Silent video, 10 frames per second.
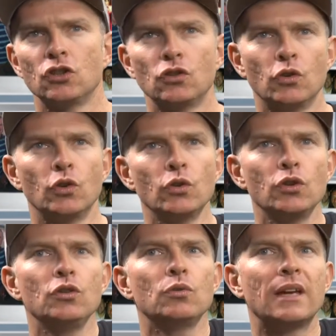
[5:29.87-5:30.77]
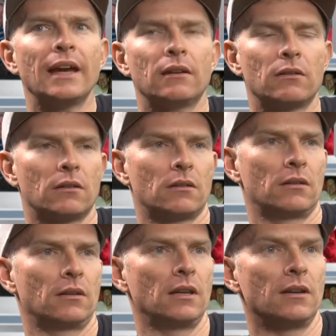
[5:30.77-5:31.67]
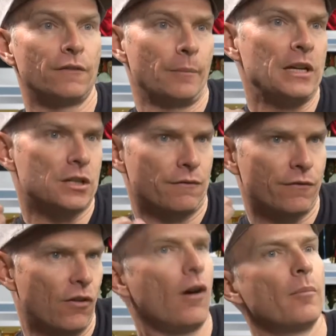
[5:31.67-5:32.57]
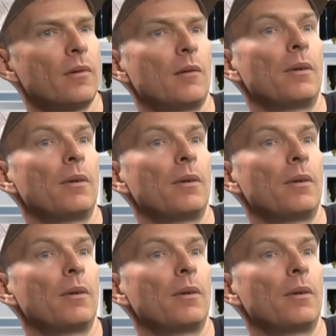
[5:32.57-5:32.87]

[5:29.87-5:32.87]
y who do you get the information from yeah.